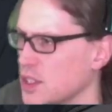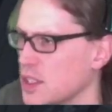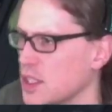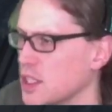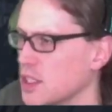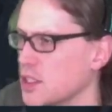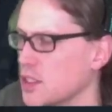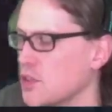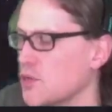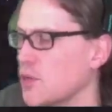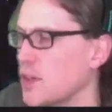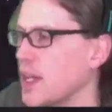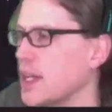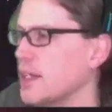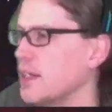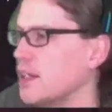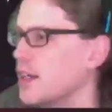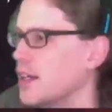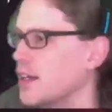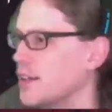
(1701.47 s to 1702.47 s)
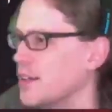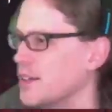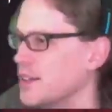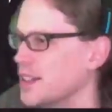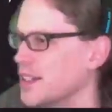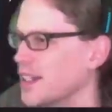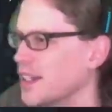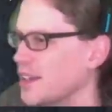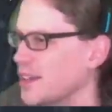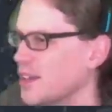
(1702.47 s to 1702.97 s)
Because it's red. I
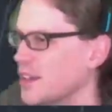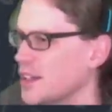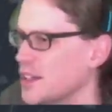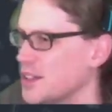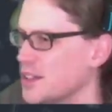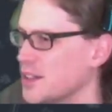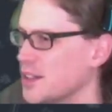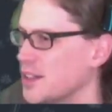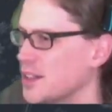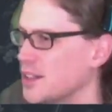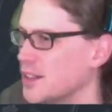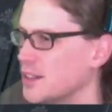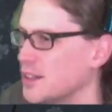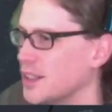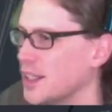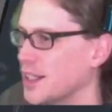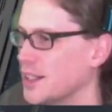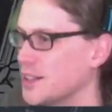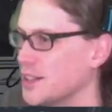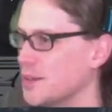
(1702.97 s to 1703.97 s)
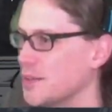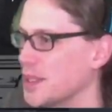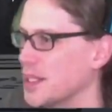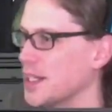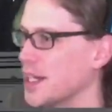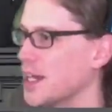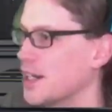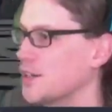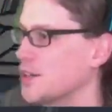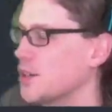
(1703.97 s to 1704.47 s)
was like, I thought I saw like
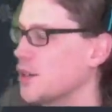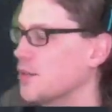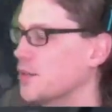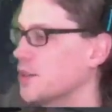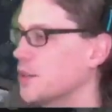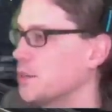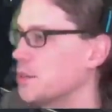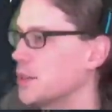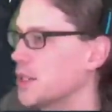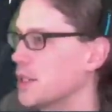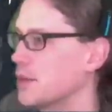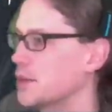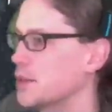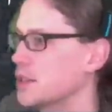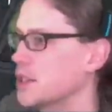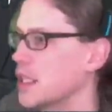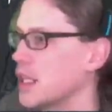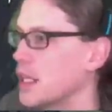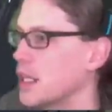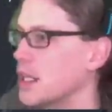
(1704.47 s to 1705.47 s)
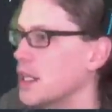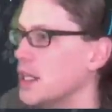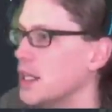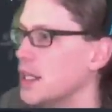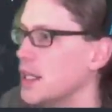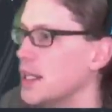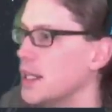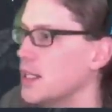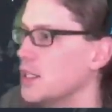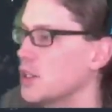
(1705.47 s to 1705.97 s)
something knocked over, but I was
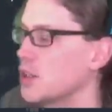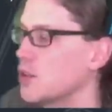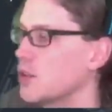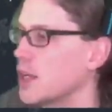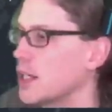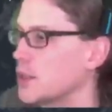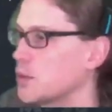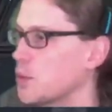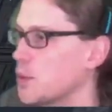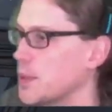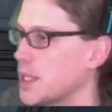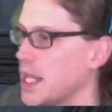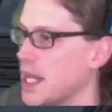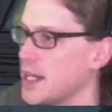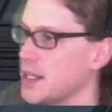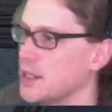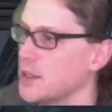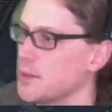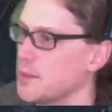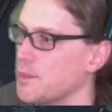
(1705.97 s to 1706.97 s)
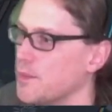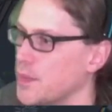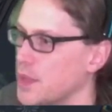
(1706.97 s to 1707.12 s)
incorrect. What we got here?